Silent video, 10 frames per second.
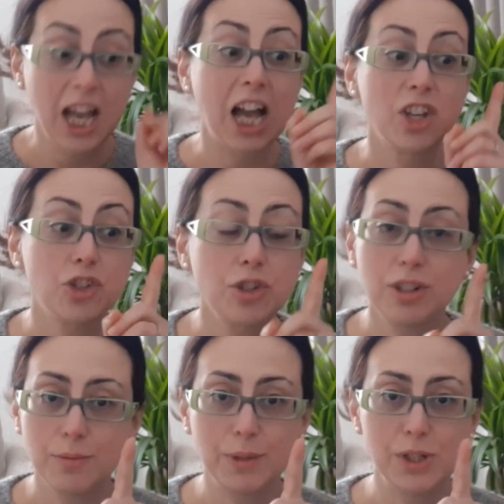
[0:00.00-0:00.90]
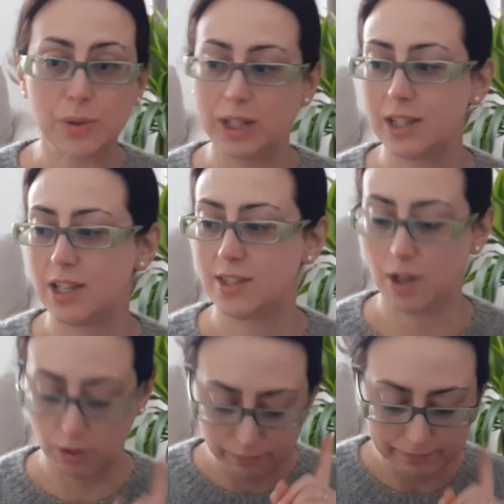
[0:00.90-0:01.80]
I shouldn't be doing this
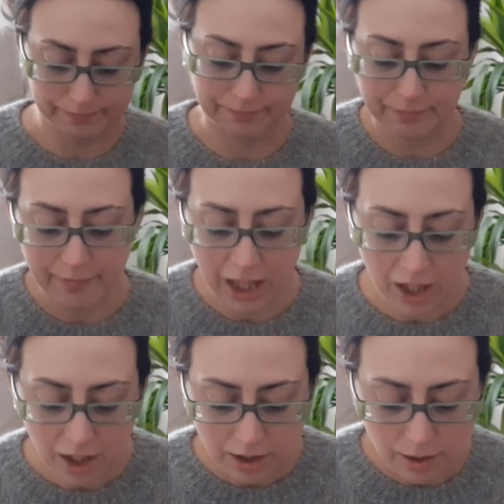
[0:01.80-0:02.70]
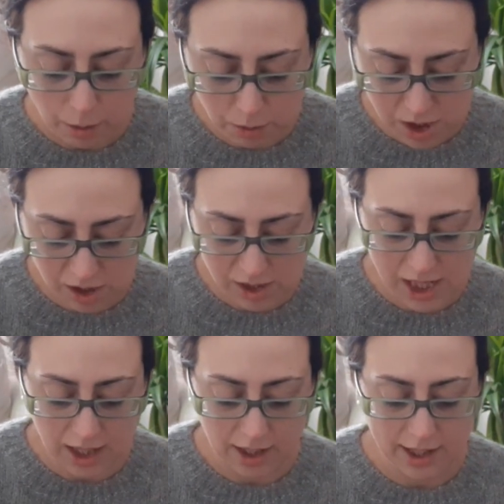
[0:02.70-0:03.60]
though. Mm. Note
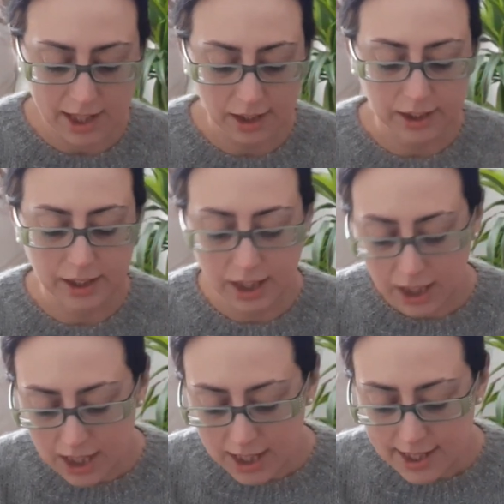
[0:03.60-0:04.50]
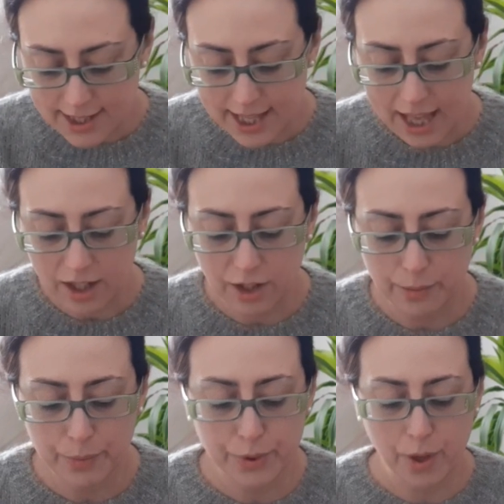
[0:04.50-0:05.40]
taken, Helen.
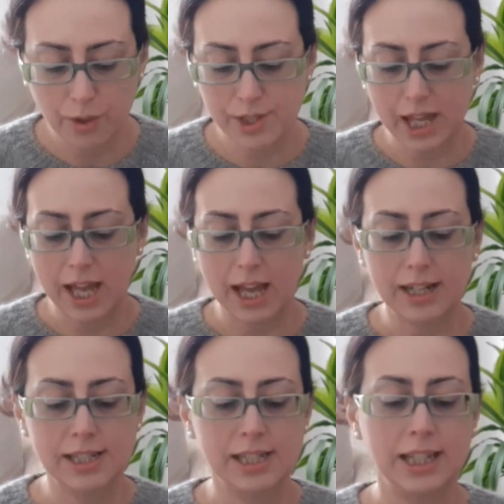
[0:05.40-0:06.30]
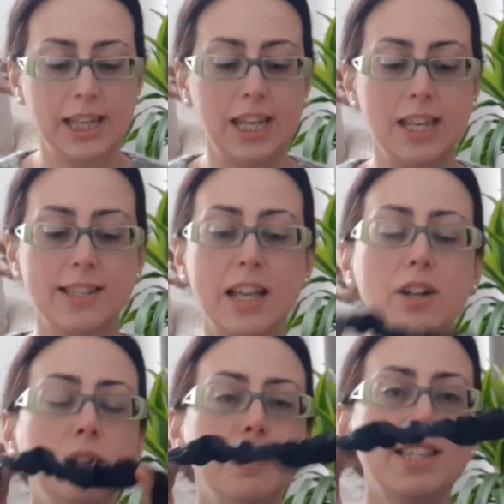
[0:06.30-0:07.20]
Second product is, I
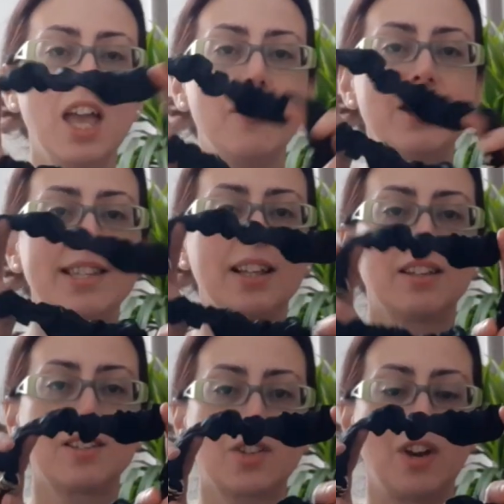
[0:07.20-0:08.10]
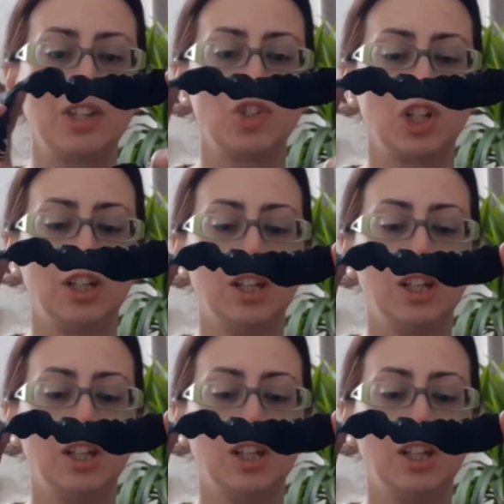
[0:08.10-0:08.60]
always carry silk scrunchie.